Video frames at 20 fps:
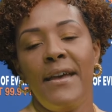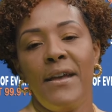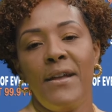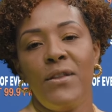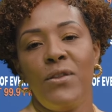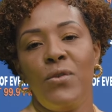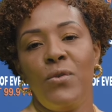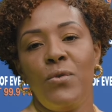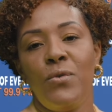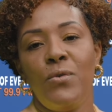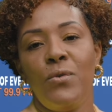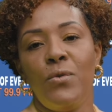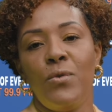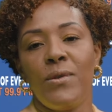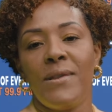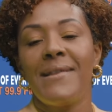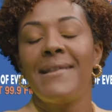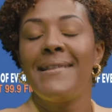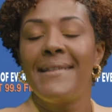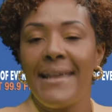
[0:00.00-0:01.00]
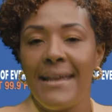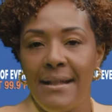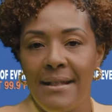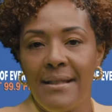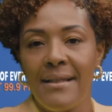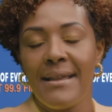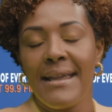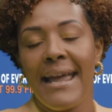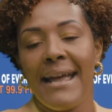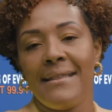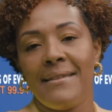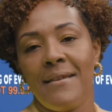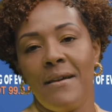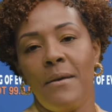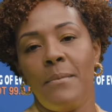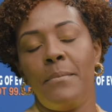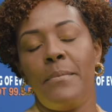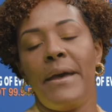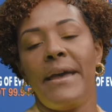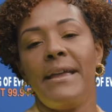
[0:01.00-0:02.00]
to still get
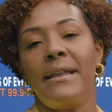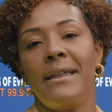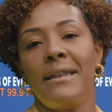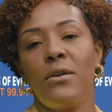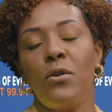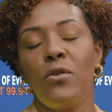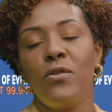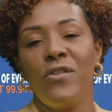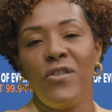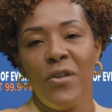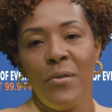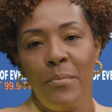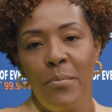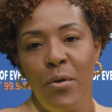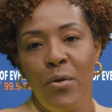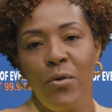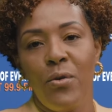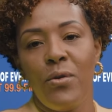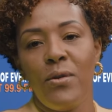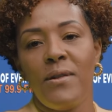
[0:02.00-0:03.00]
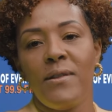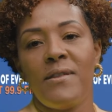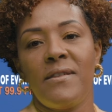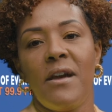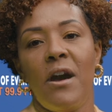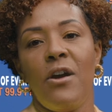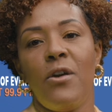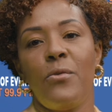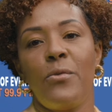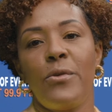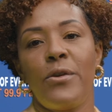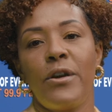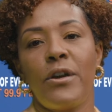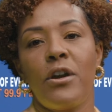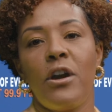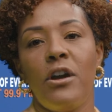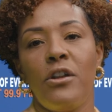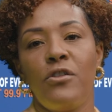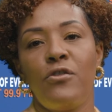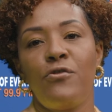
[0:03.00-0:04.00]
up and go to the polls. Our
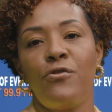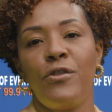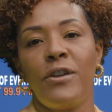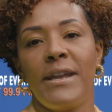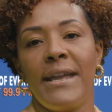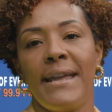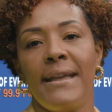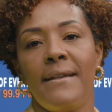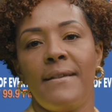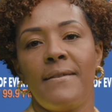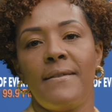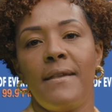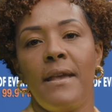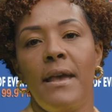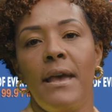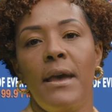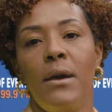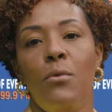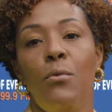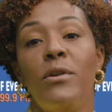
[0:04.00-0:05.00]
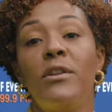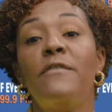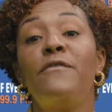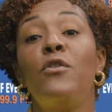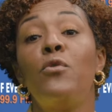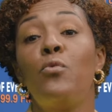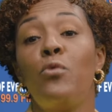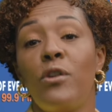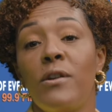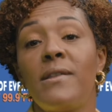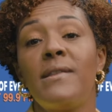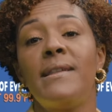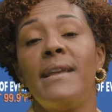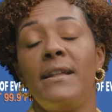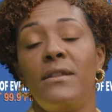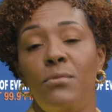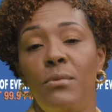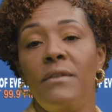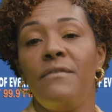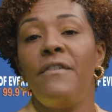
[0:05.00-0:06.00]
country is one of the worst
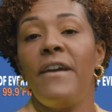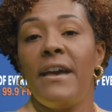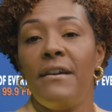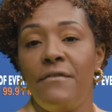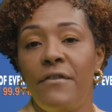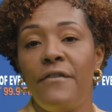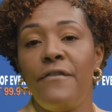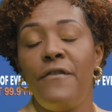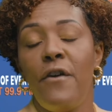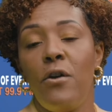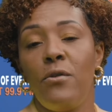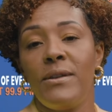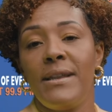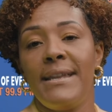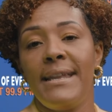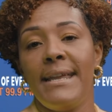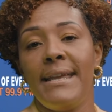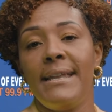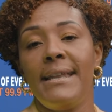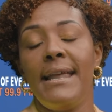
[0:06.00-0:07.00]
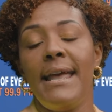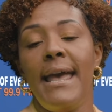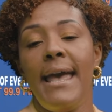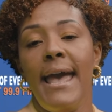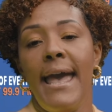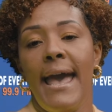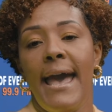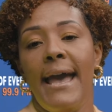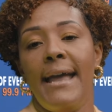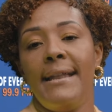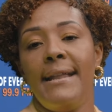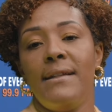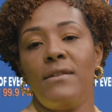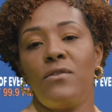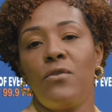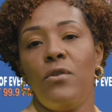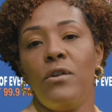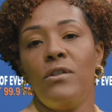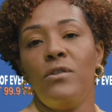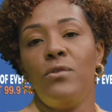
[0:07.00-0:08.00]
states we've ever found it in, and it's
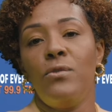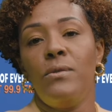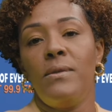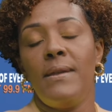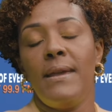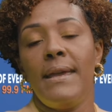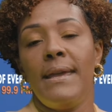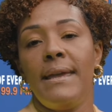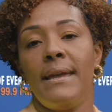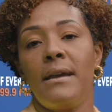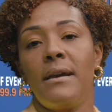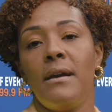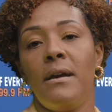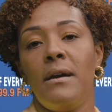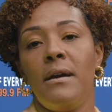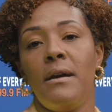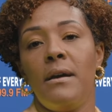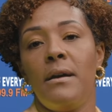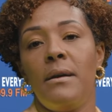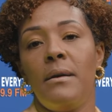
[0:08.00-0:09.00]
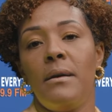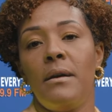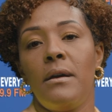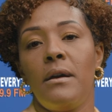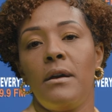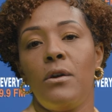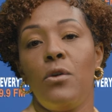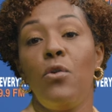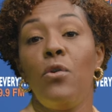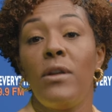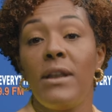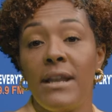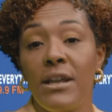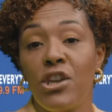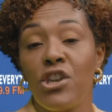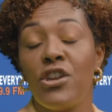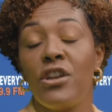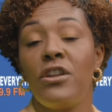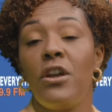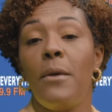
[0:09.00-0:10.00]
going to take a
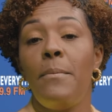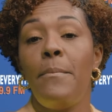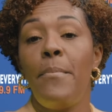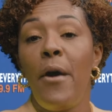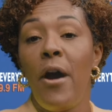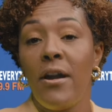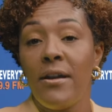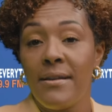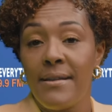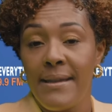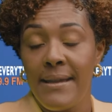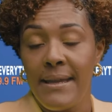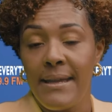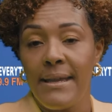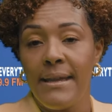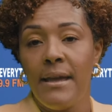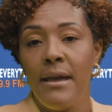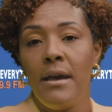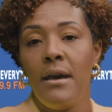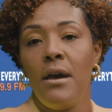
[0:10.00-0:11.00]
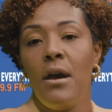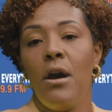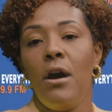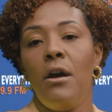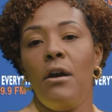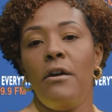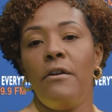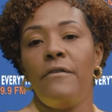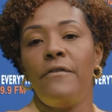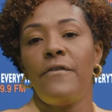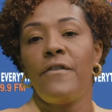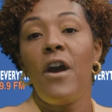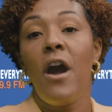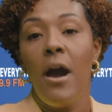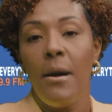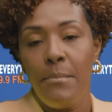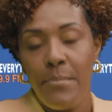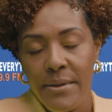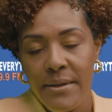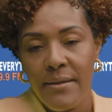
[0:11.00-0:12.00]
coalition, a party of
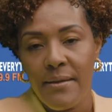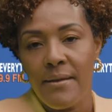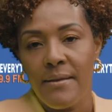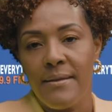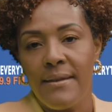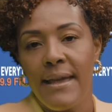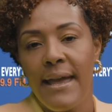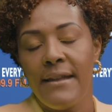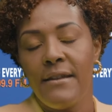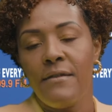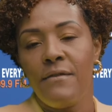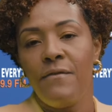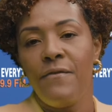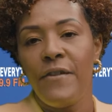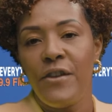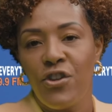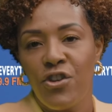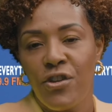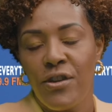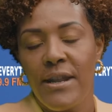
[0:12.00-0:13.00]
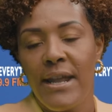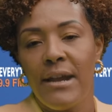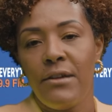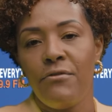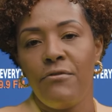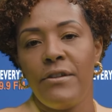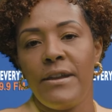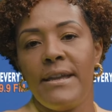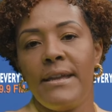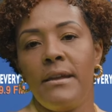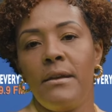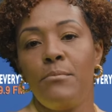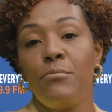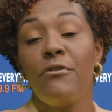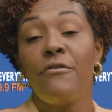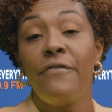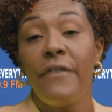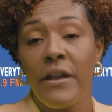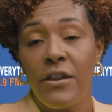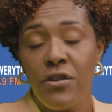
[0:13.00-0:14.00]
competent and visionary
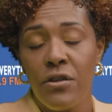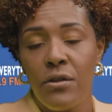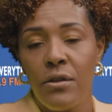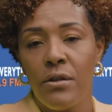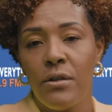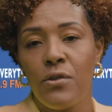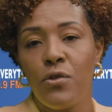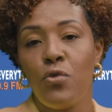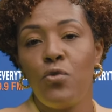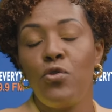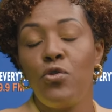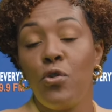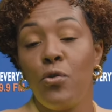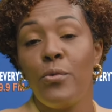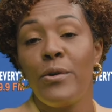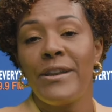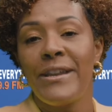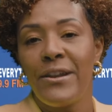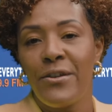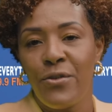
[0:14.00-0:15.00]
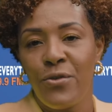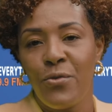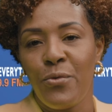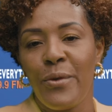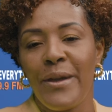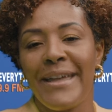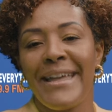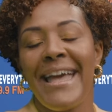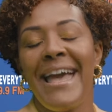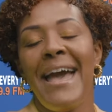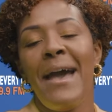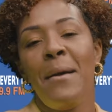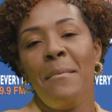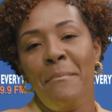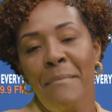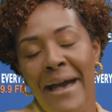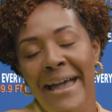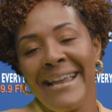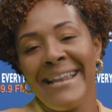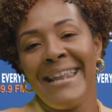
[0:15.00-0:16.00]
professionals who know what they're doing.
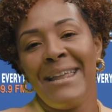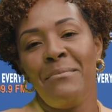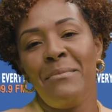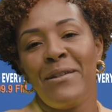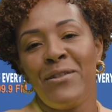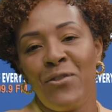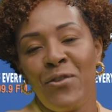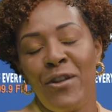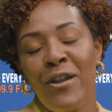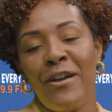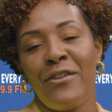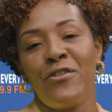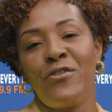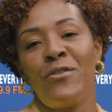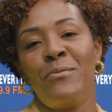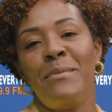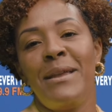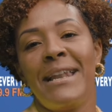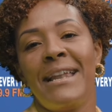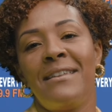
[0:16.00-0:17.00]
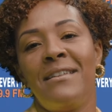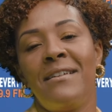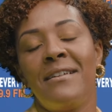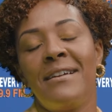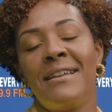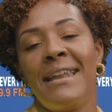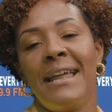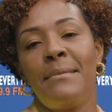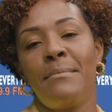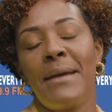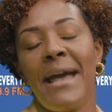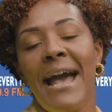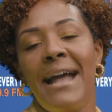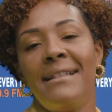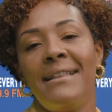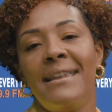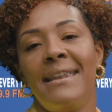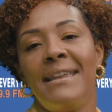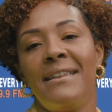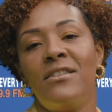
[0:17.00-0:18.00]
My name is Solange Ludmila Duncan. I'm
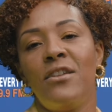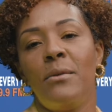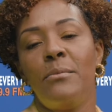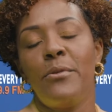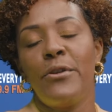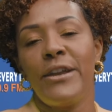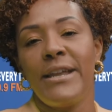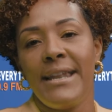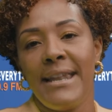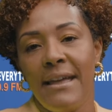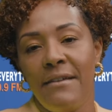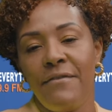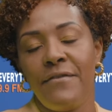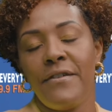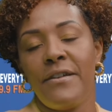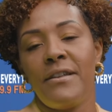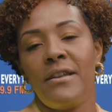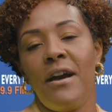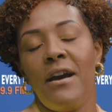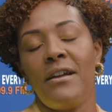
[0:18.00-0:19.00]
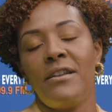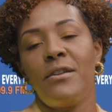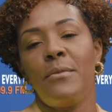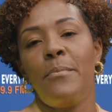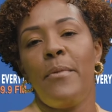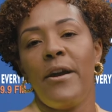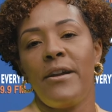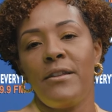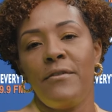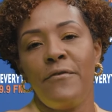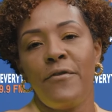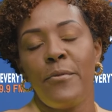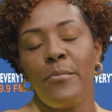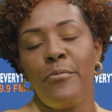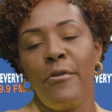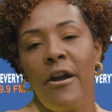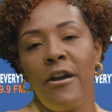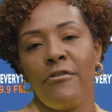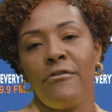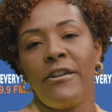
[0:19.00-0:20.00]
candidate number 11 on the Party for
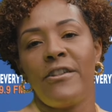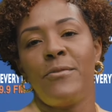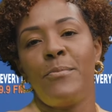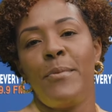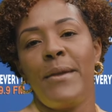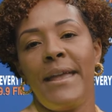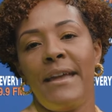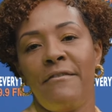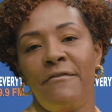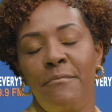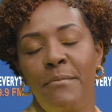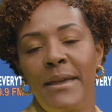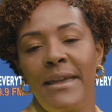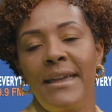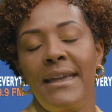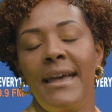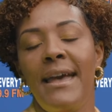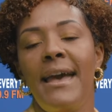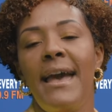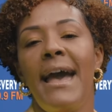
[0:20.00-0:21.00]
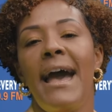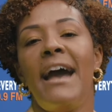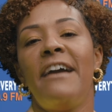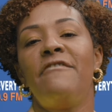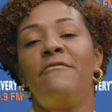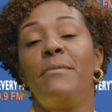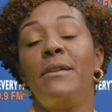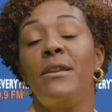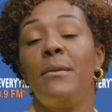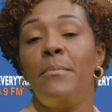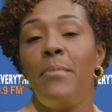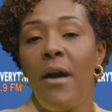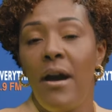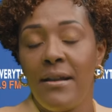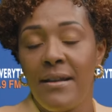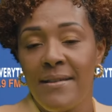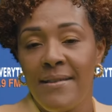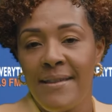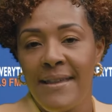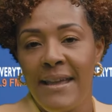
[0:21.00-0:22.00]
Progress, PFP. I've been a
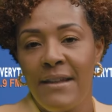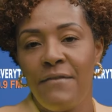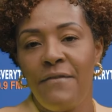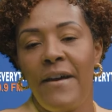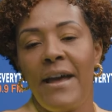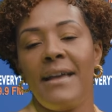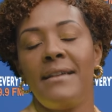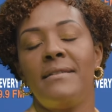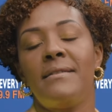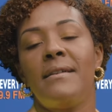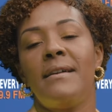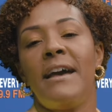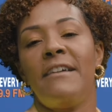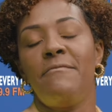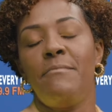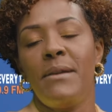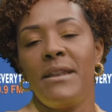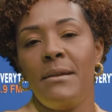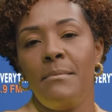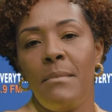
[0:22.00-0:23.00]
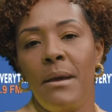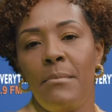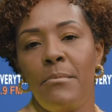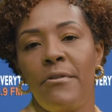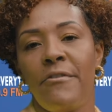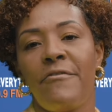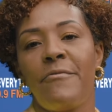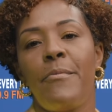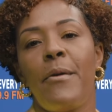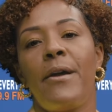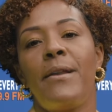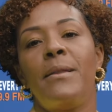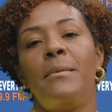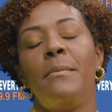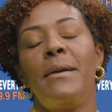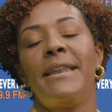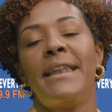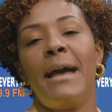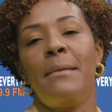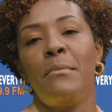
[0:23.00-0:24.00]
policy advisor. I've been a member of
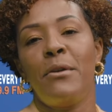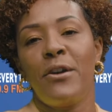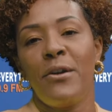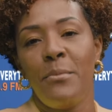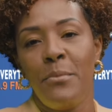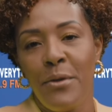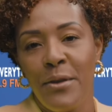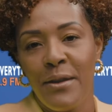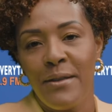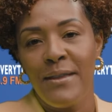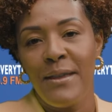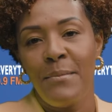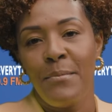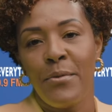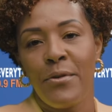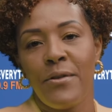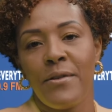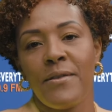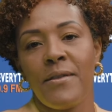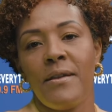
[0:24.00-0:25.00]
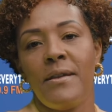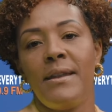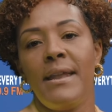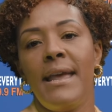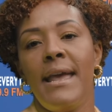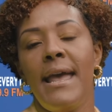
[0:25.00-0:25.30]
parliament. I'm a community person.